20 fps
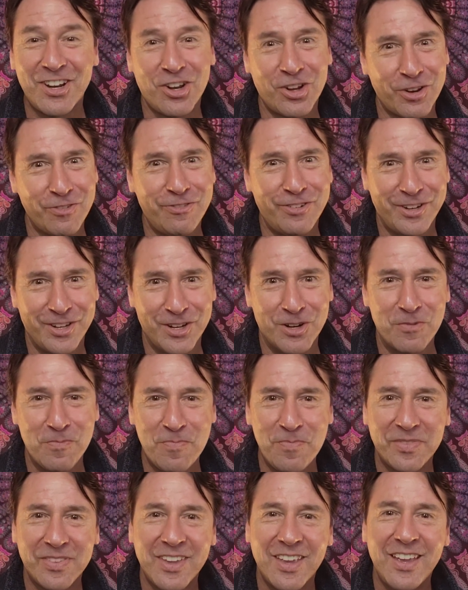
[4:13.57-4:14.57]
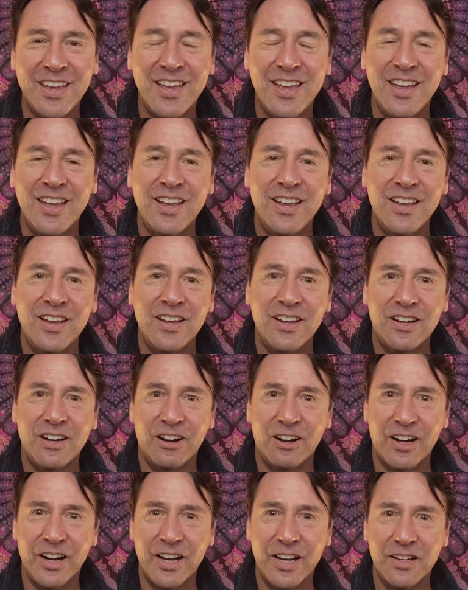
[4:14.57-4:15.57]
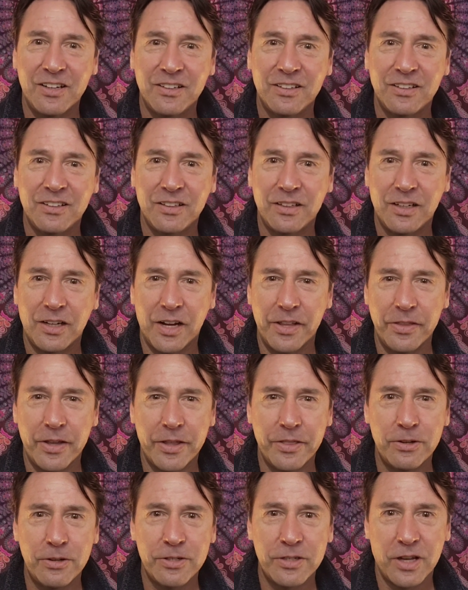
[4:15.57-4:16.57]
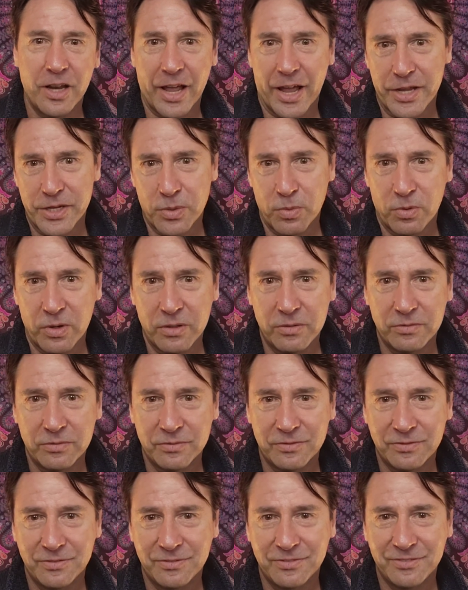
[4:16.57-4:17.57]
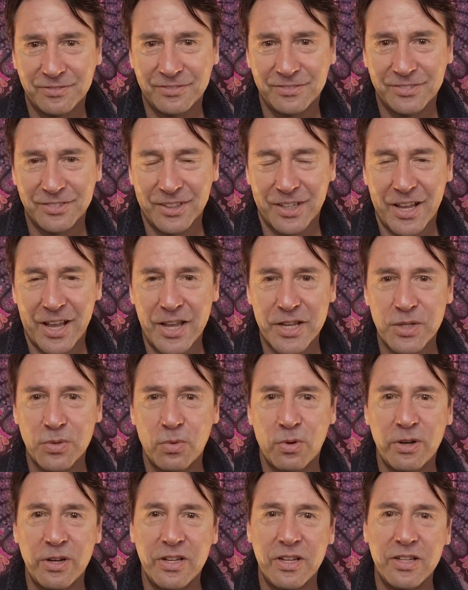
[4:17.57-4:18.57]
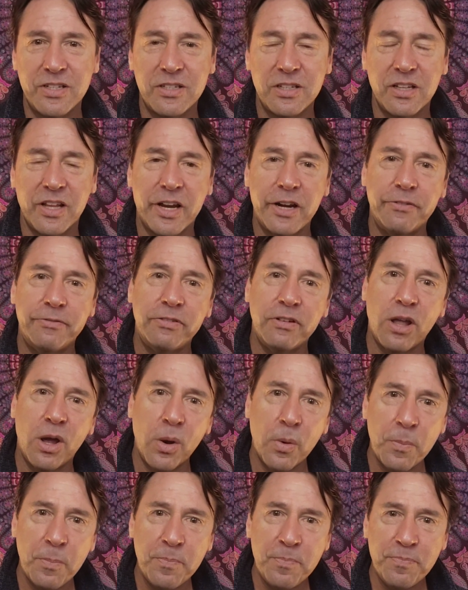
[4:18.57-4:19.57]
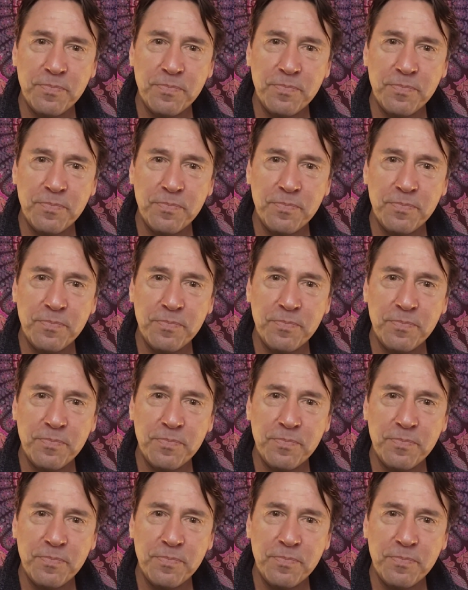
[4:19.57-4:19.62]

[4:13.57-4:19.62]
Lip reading: Good for you. All right. And then there's the last one. The last one is to let it flow.